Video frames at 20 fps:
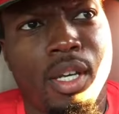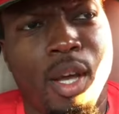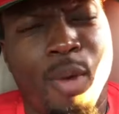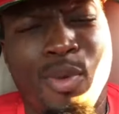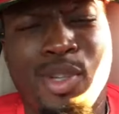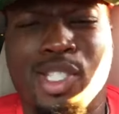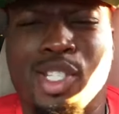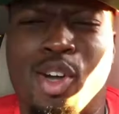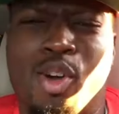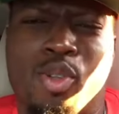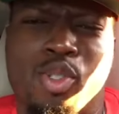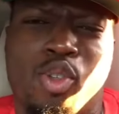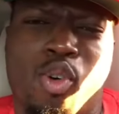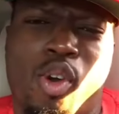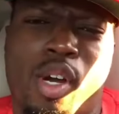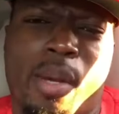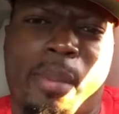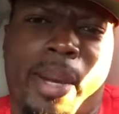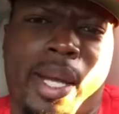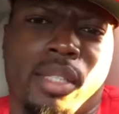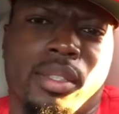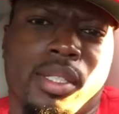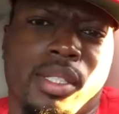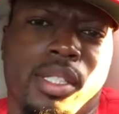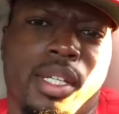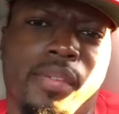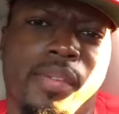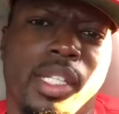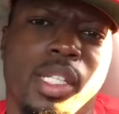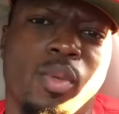I wasn't gonna talk about
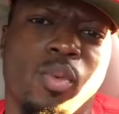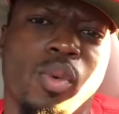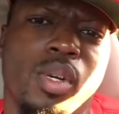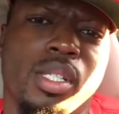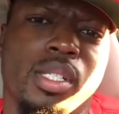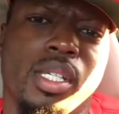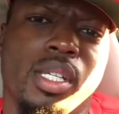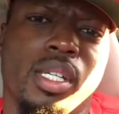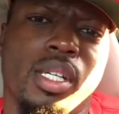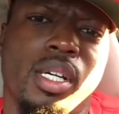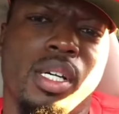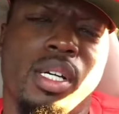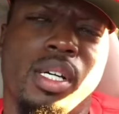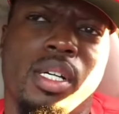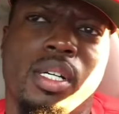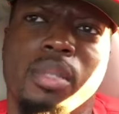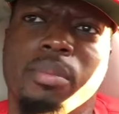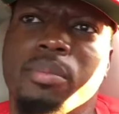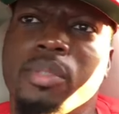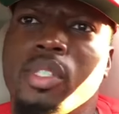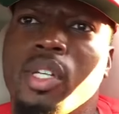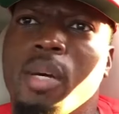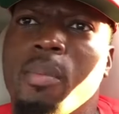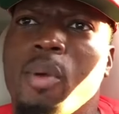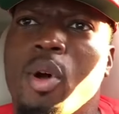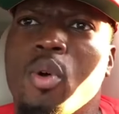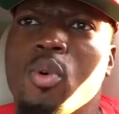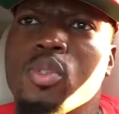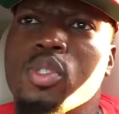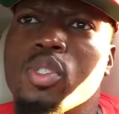this. I really wasn't. Um, you know,
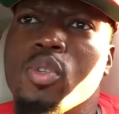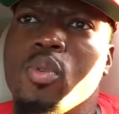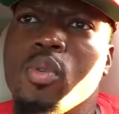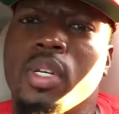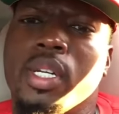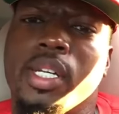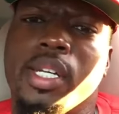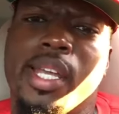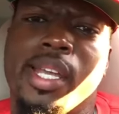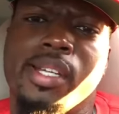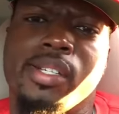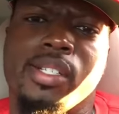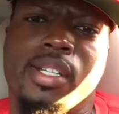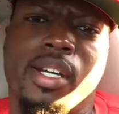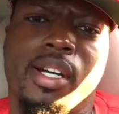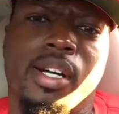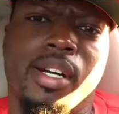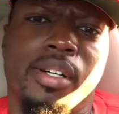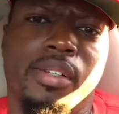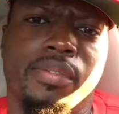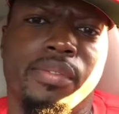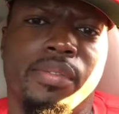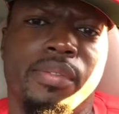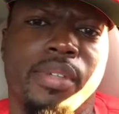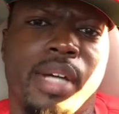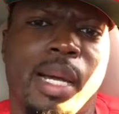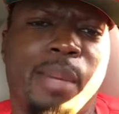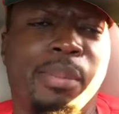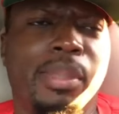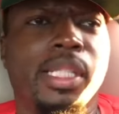I'm old school in the nature of
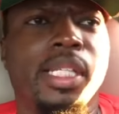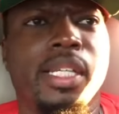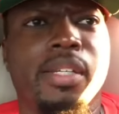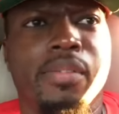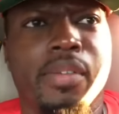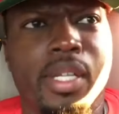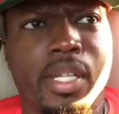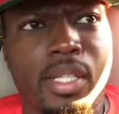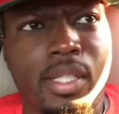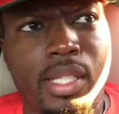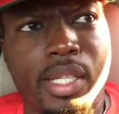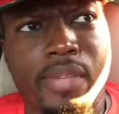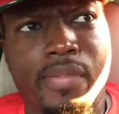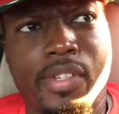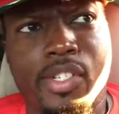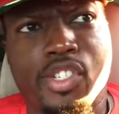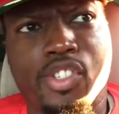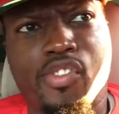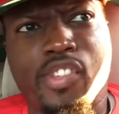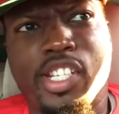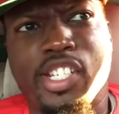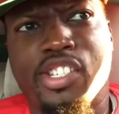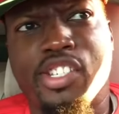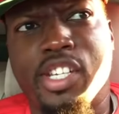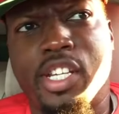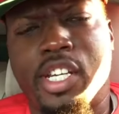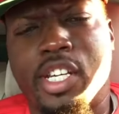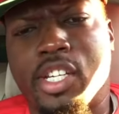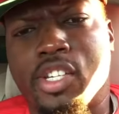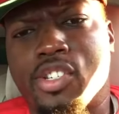I believe in leaving street
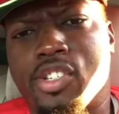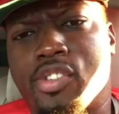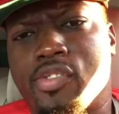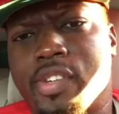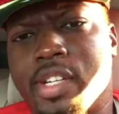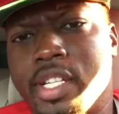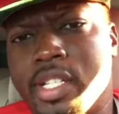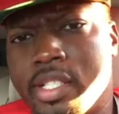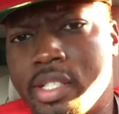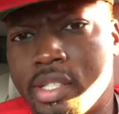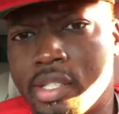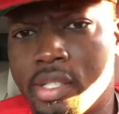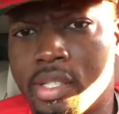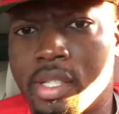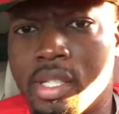shit in the streets.